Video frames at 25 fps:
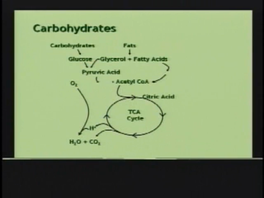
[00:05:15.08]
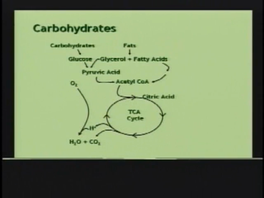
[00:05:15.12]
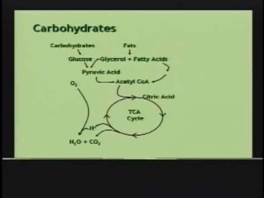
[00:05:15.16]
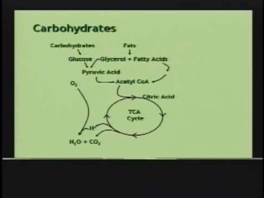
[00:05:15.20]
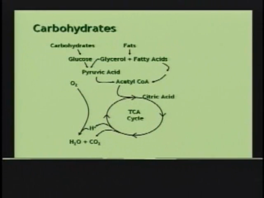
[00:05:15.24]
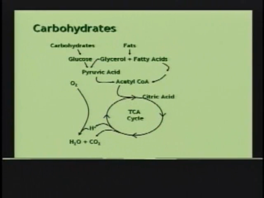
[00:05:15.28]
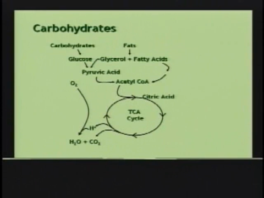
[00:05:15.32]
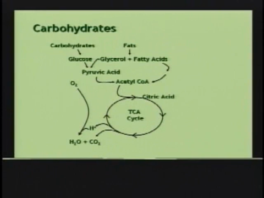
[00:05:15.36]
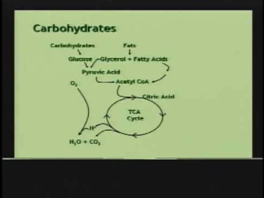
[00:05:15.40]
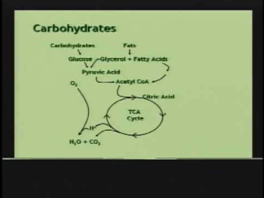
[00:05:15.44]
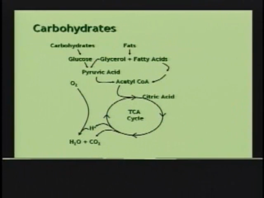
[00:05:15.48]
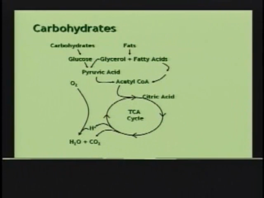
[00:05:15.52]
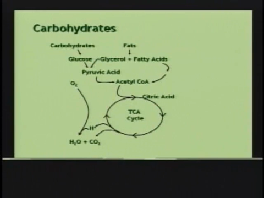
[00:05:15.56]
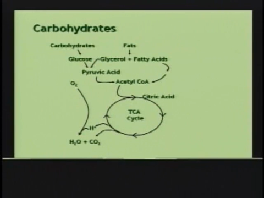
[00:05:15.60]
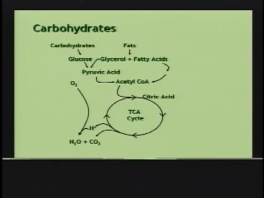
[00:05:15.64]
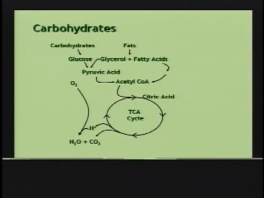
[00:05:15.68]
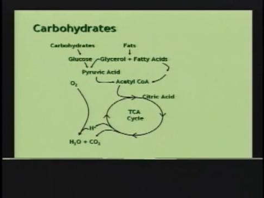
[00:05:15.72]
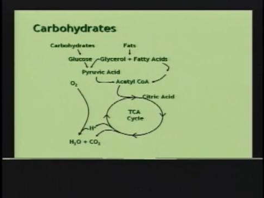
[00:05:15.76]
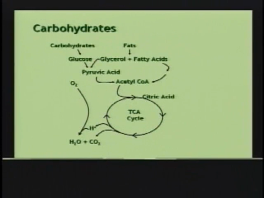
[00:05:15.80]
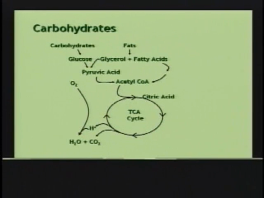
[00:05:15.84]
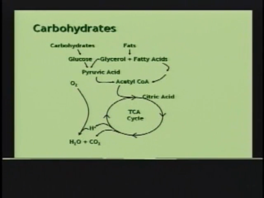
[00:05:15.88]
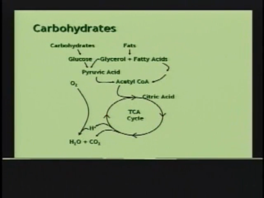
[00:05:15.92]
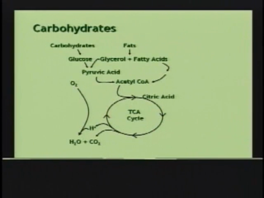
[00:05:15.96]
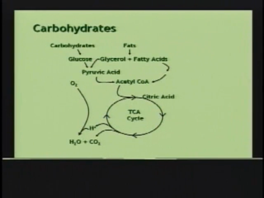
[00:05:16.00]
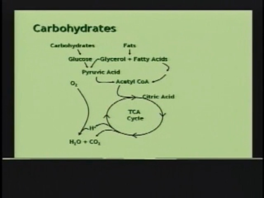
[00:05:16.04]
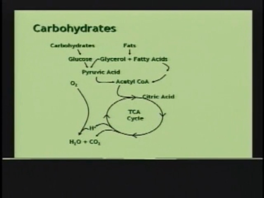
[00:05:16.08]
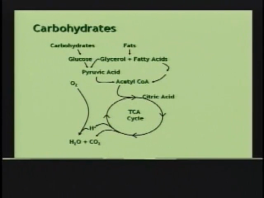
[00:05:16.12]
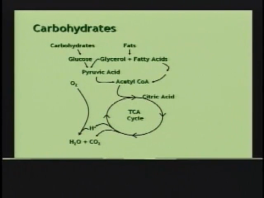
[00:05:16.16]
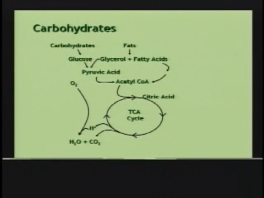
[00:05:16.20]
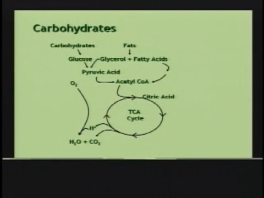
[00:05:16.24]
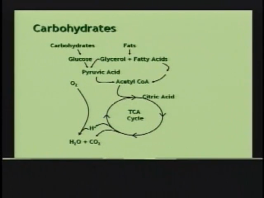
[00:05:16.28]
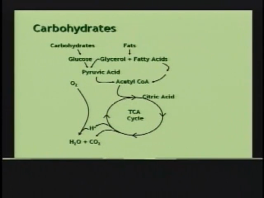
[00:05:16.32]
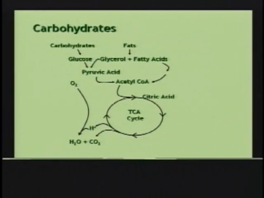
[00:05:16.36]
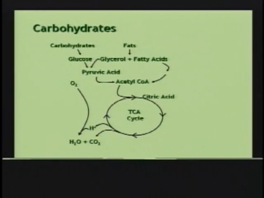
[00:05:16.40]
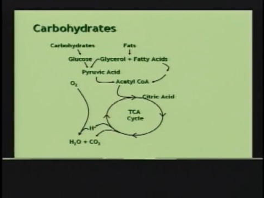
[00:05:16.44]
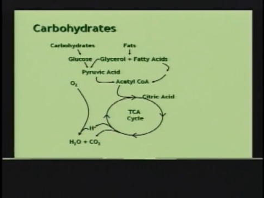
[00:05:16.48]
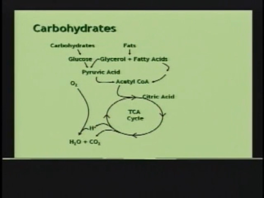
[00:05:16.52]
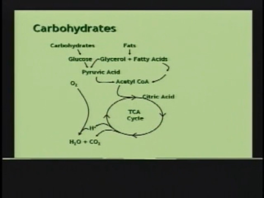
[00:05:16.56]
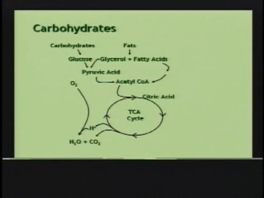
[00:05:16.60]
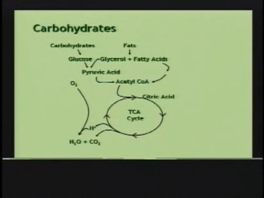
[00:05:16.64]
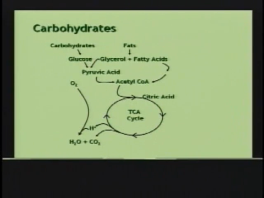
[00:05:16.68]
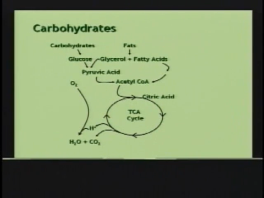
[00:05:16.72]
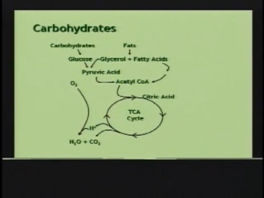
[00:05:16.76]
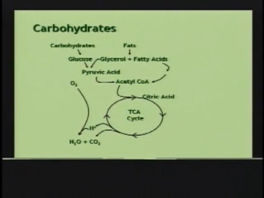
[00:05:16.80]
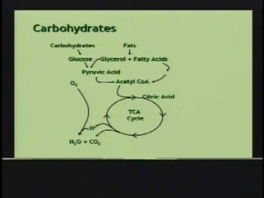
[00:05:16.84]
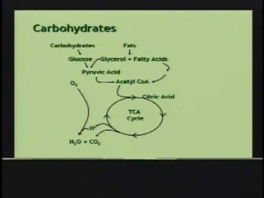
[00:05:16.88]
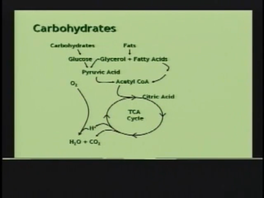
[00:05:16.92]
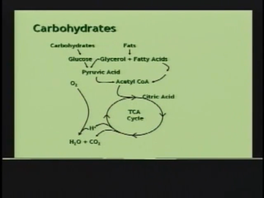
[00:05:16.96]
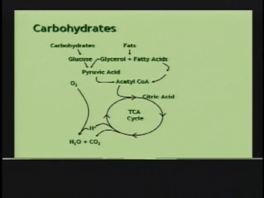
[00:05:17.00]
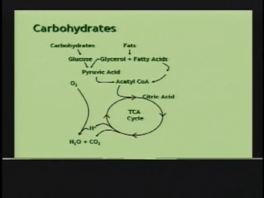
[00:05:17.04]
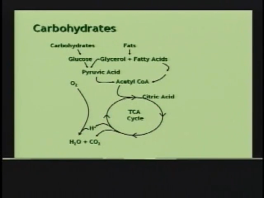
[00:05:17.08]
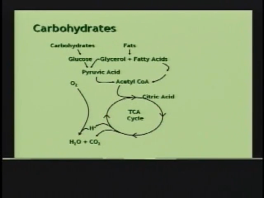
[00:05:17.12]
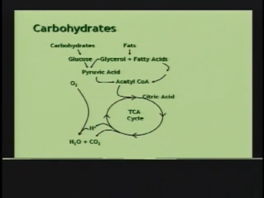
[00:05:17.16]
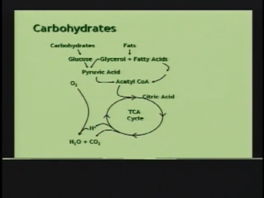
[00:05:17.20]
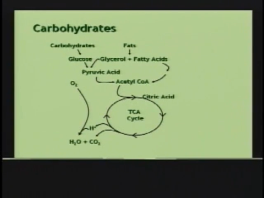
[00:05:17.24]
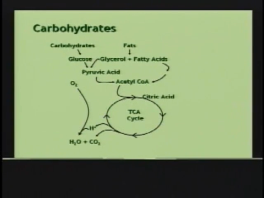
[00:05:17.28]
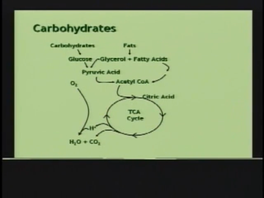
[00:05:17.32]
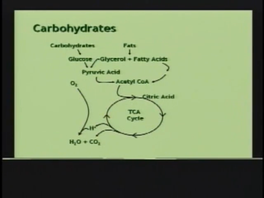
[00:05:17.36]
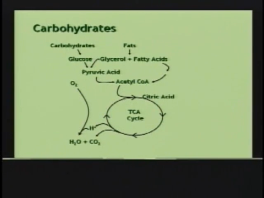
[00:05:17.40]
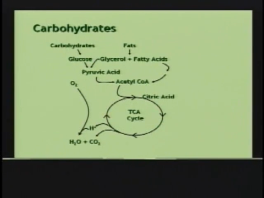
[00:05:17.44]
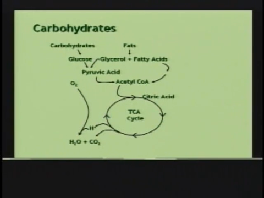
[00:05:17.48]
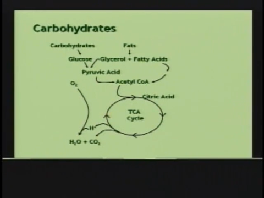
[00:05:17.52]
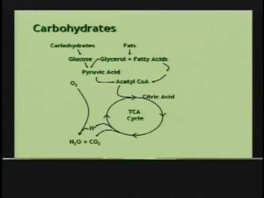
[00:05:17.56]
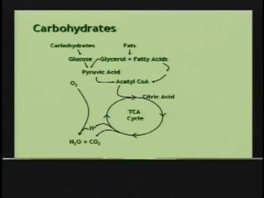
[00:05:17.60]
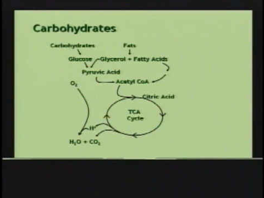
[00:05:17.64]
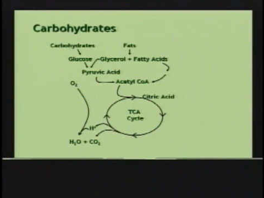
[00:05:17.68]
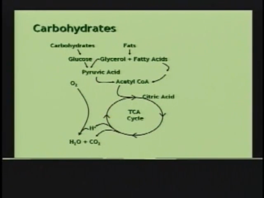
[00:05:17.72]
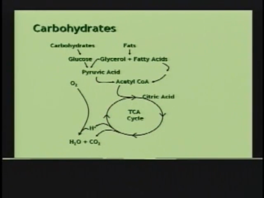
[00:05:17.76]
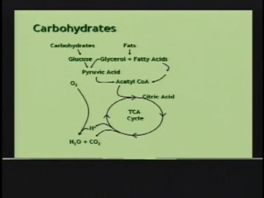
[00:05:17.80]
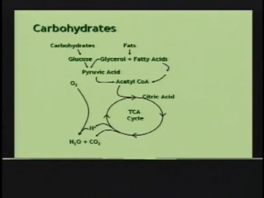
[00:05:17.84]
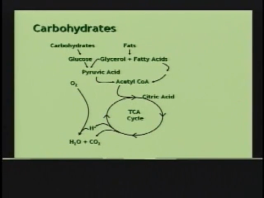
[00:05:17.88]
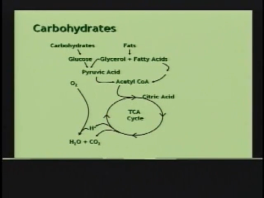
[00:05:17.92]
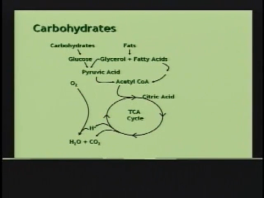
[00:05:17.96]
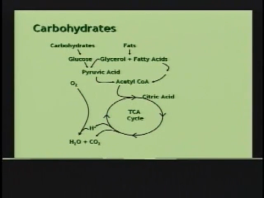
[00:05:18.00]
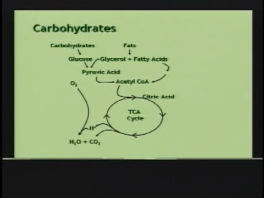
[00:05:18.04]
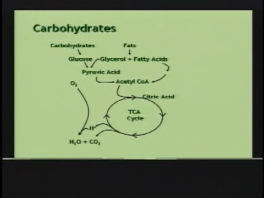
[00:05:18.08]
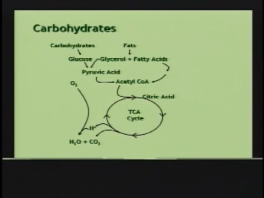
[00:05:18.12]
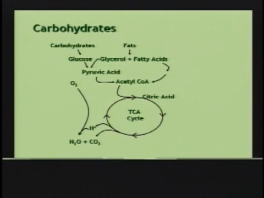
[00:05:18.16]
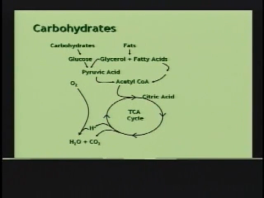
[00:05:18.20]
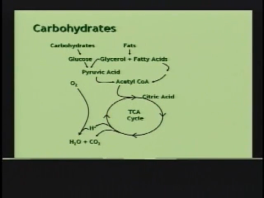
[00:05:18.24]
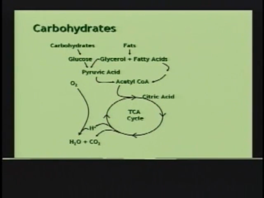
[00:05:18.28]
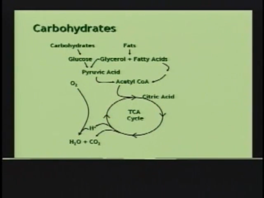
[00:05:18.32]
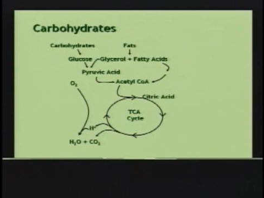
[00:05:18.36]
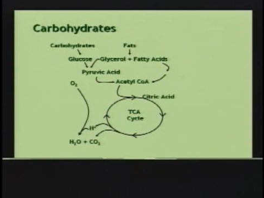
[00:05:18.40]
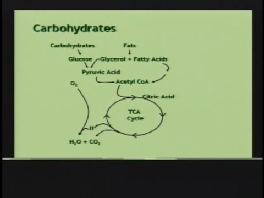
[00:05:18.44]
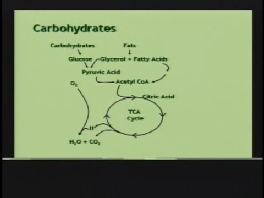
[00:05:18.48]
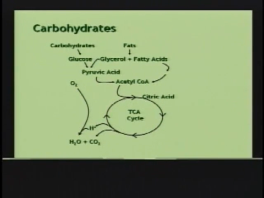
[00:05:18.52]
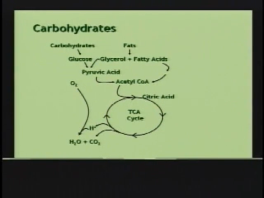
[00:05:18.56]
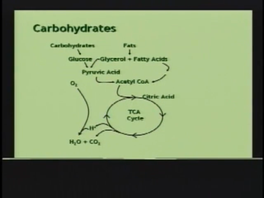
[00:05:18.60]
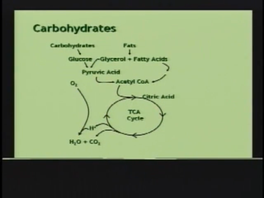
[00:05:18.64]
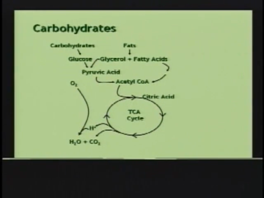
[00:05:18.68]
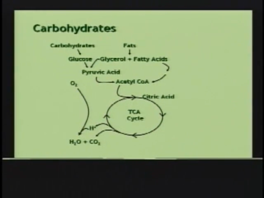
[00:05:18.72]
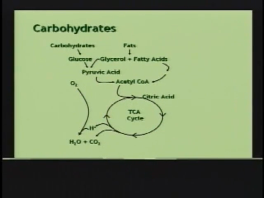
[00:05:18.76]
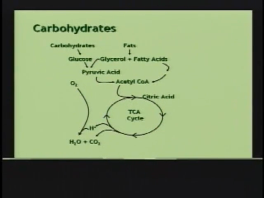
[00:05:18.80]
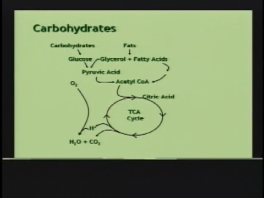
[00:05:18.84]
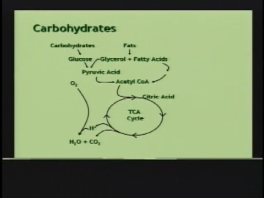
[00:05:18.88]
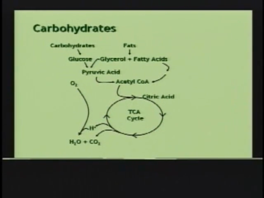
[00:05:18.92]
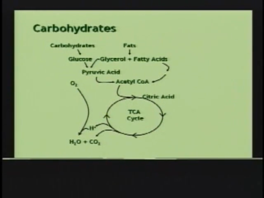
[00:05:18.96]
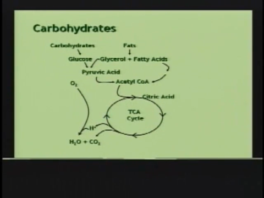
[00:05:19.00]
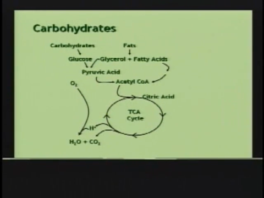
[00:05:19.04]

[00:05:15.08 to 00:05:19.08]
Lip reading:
[unreadable: no face in view]